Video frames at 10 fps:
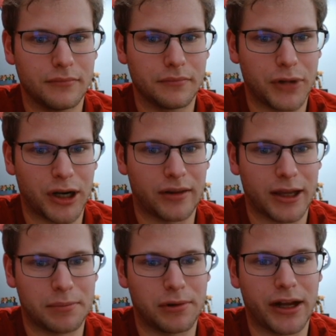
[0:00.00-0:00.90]
I
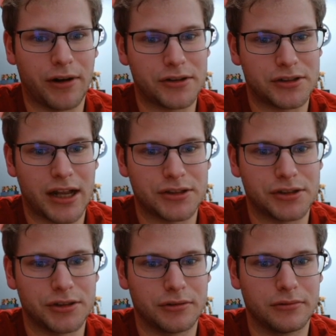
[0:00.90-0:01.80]
like playing around Snatch
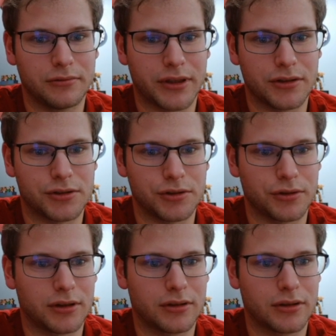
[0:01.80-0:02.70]
Shield with the
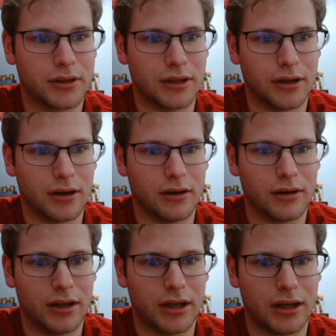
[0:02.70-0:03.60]
Suk here.
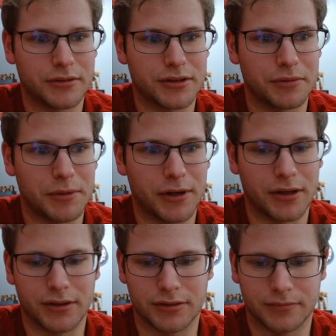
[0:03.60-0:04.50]
It's going to be pretty
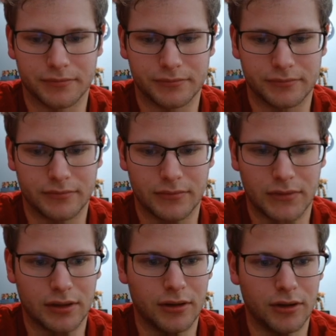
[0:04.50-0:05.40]
nice.
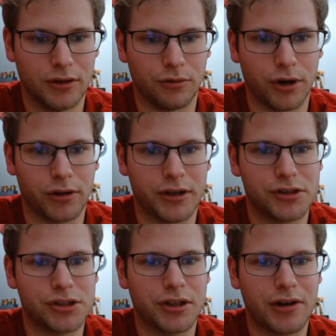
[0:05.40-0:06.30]
Royal
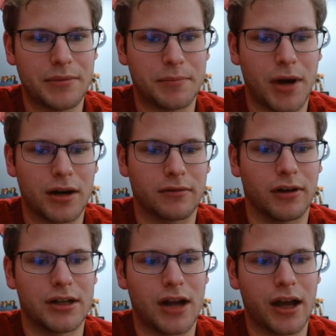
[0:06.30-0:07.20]
just going to grab the Pot of
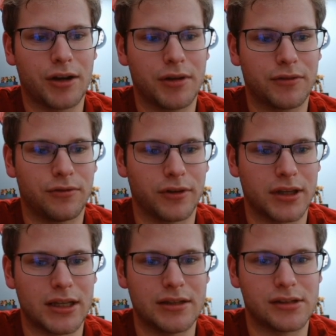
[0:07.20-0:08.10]
Greed, not going for
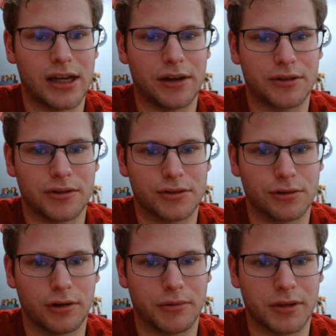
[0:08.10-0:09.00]
the easy out to the
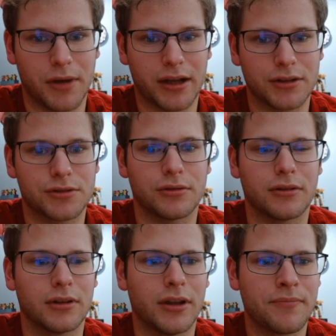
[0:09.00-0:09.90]
Sork with the Mind Control.